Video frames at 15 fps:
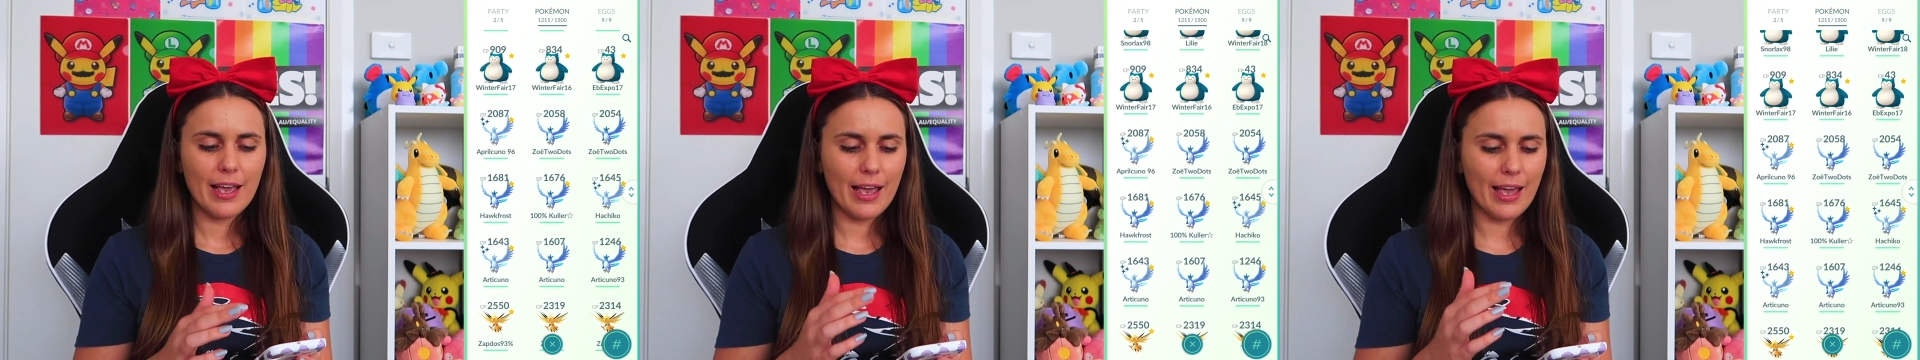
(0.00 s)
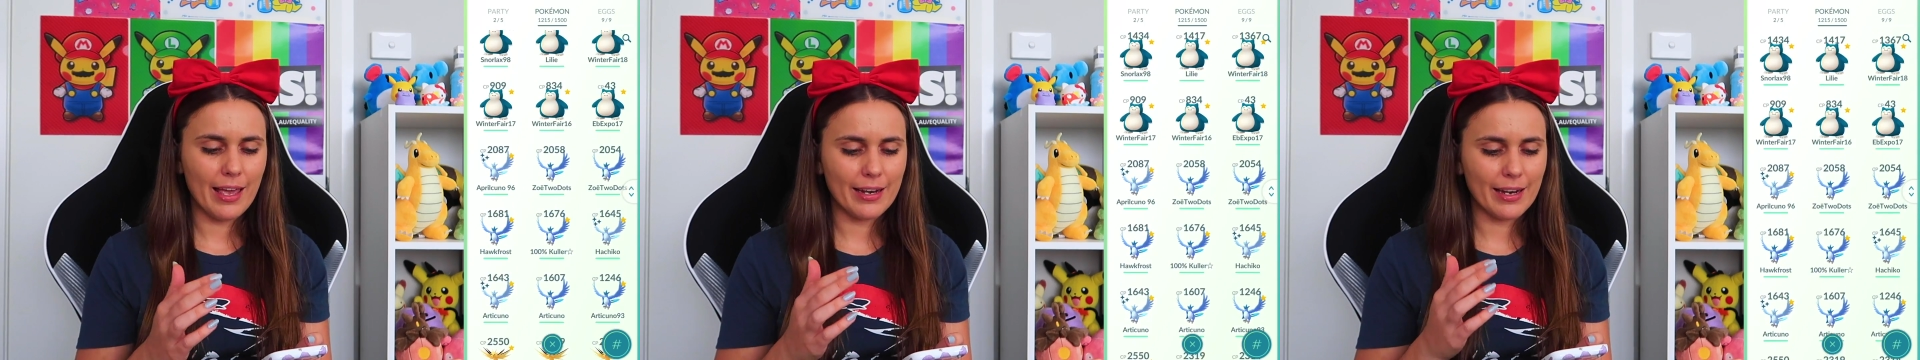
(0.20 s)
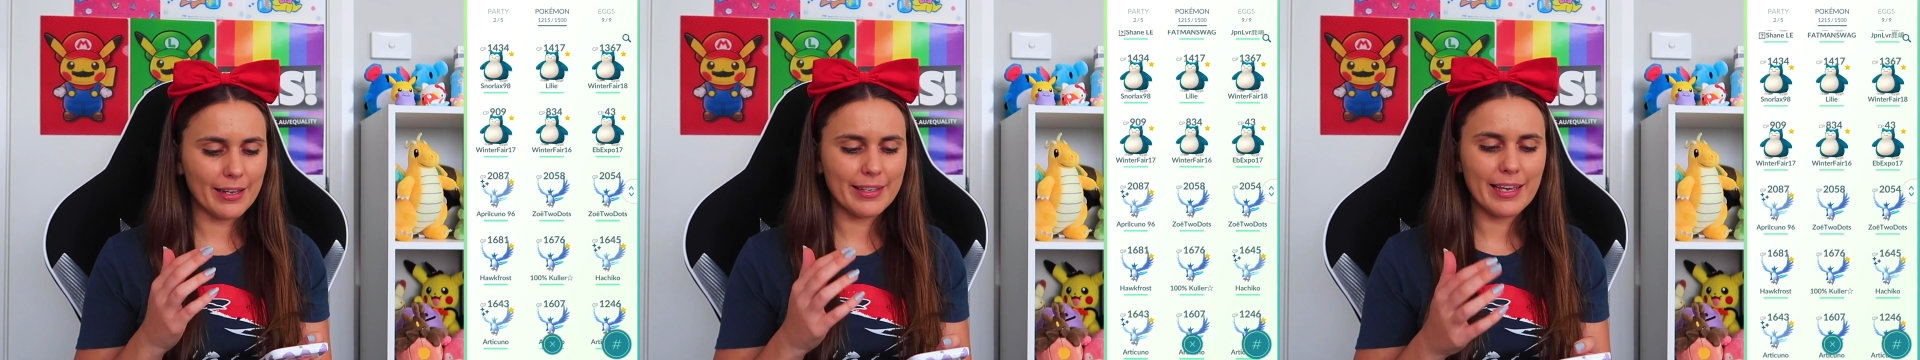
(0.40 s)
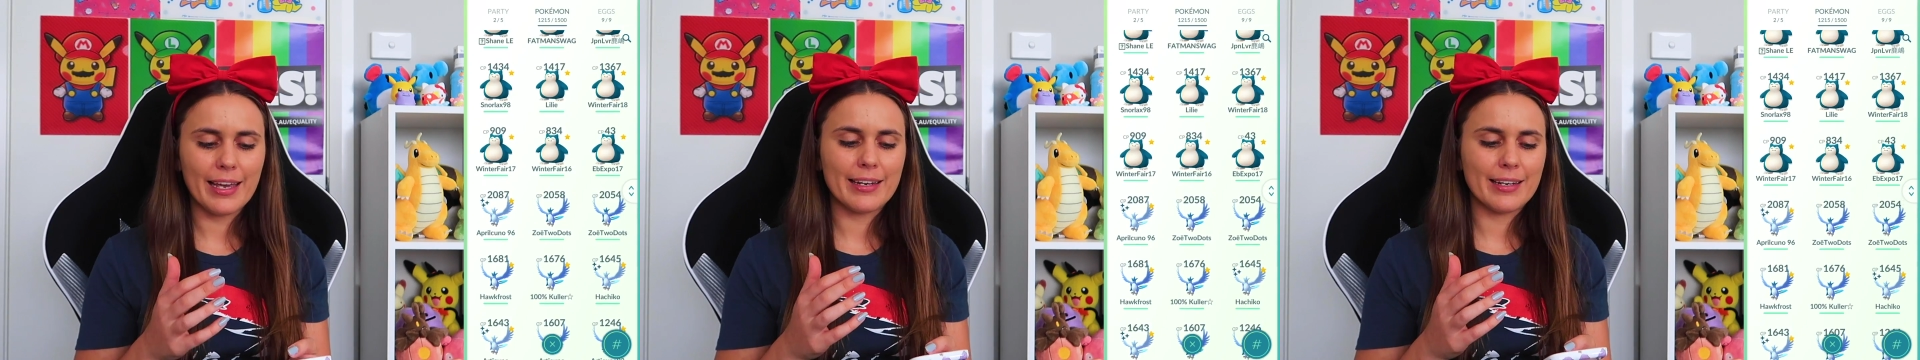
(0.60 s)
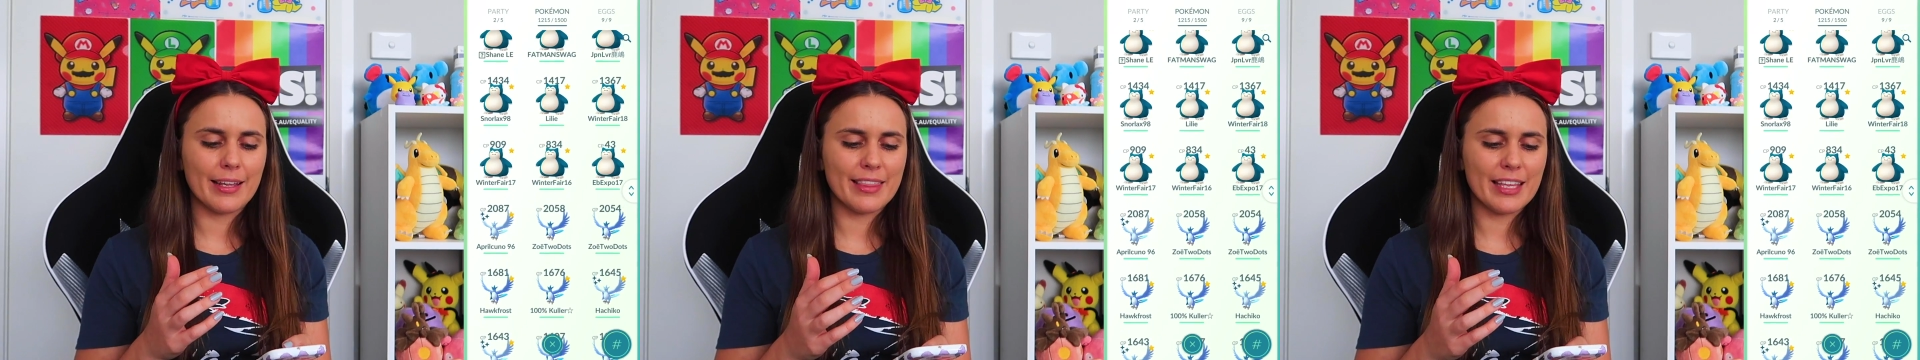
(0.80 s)
And
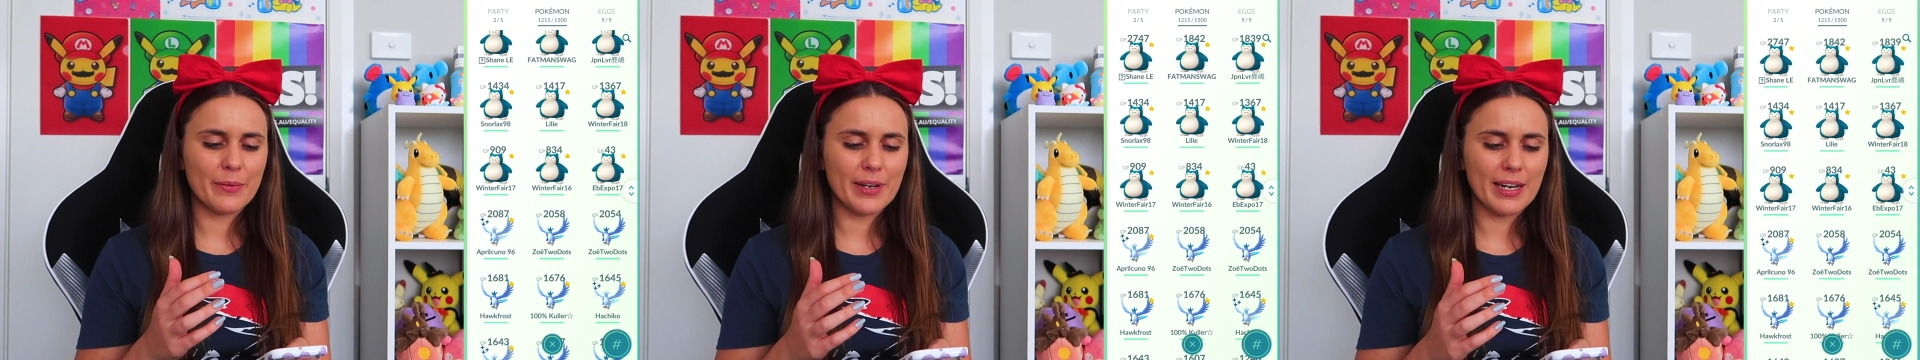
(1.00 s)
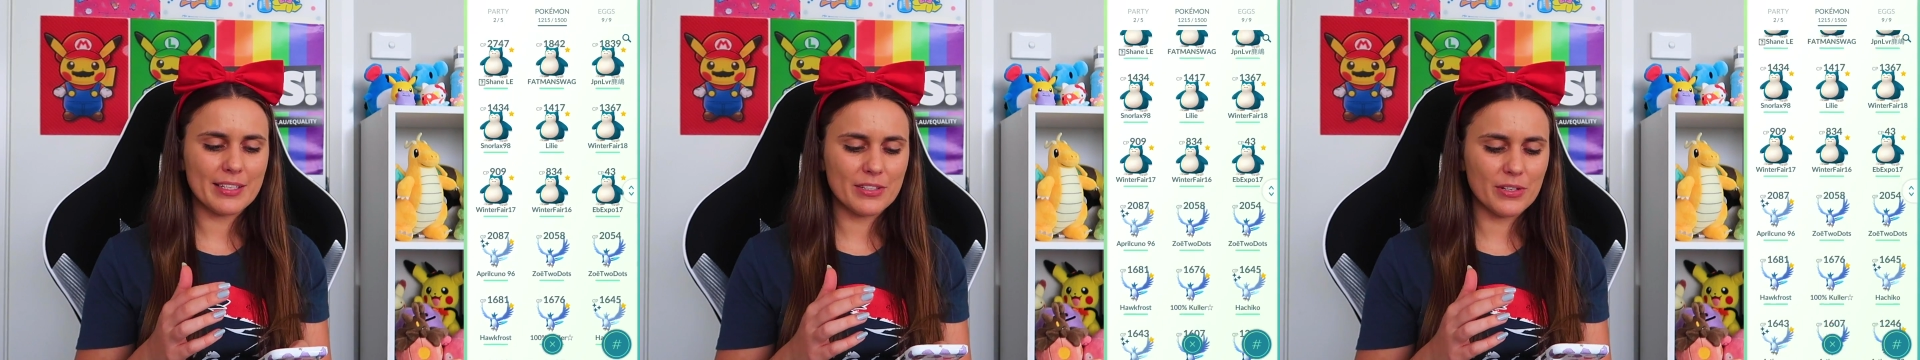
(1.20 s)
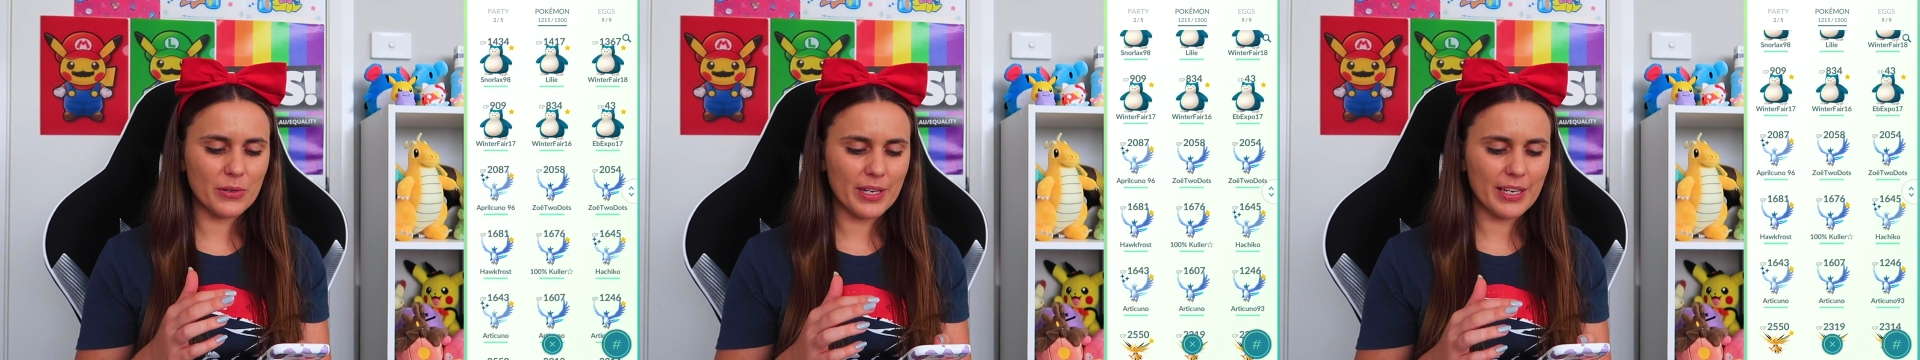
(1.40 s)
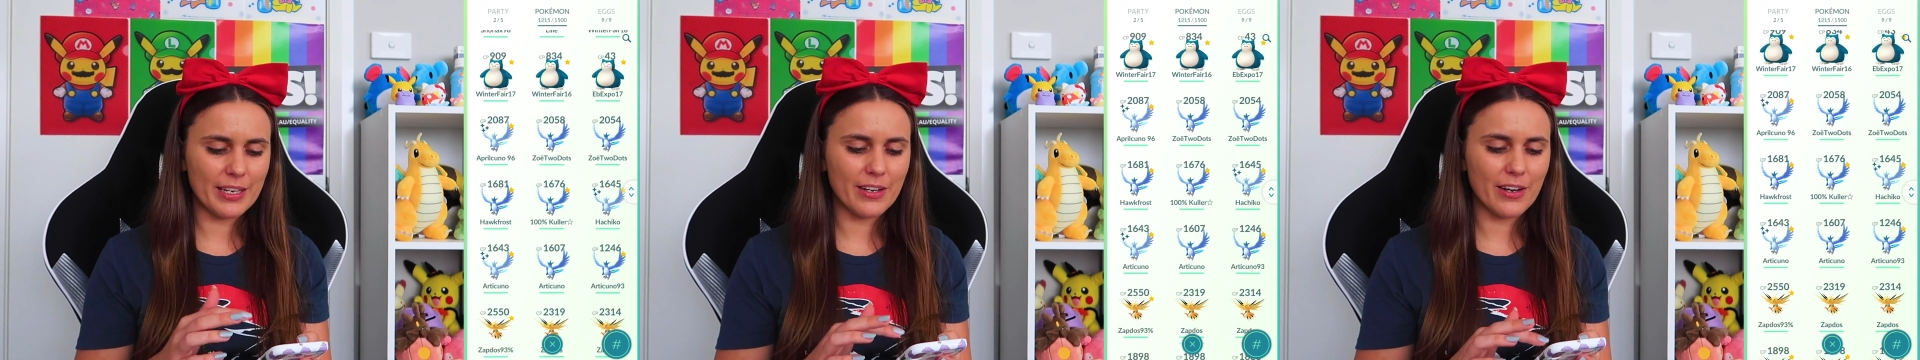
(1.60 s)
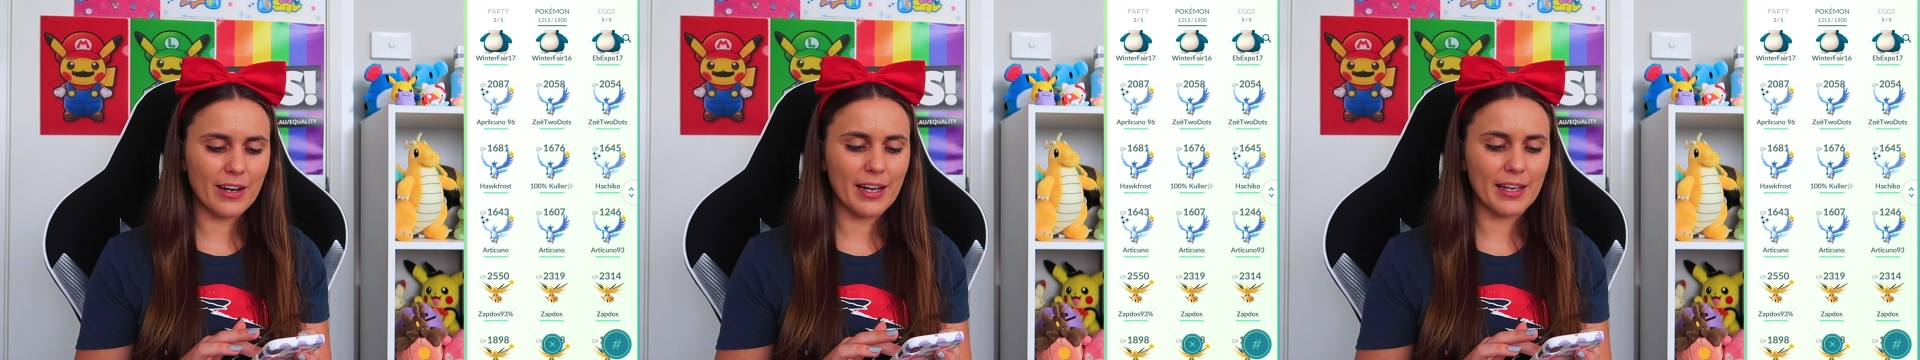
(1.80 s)
again, a thing we need to do
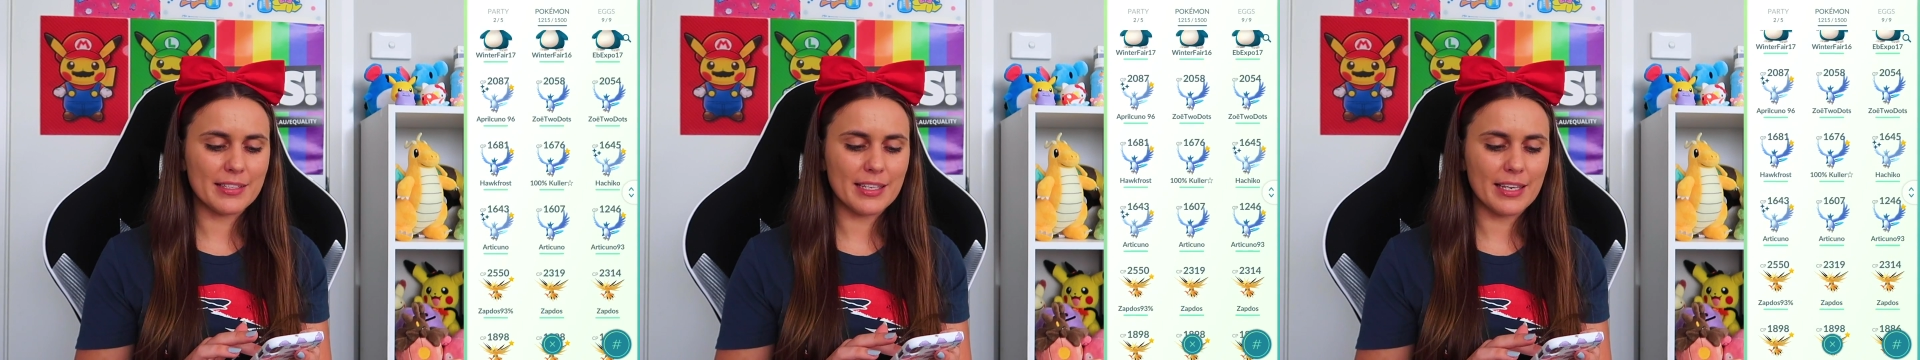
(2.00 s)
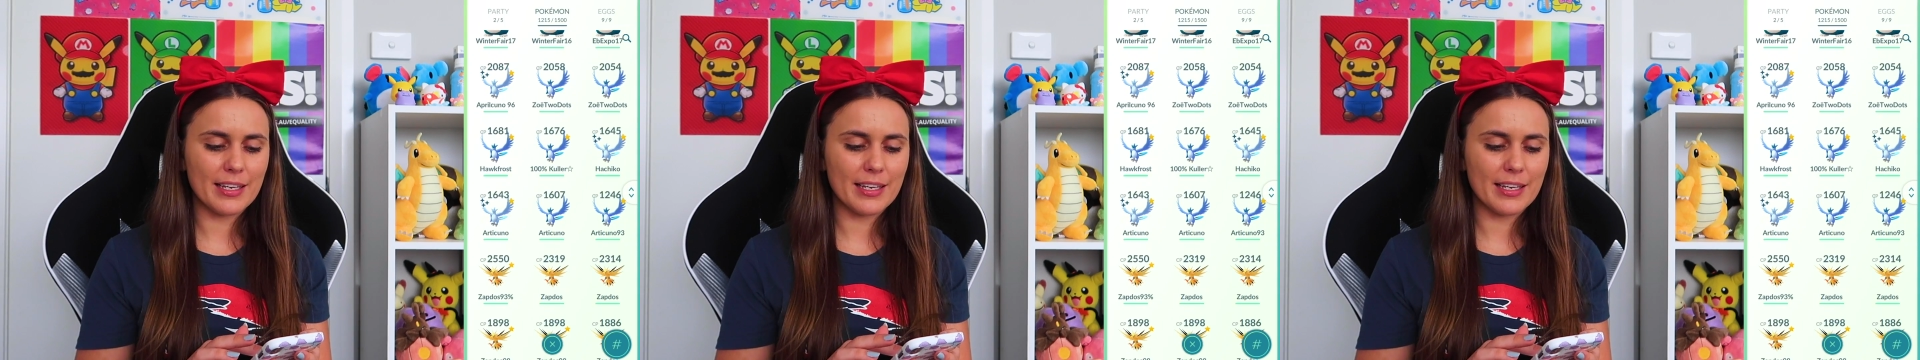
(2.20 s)
here, guys,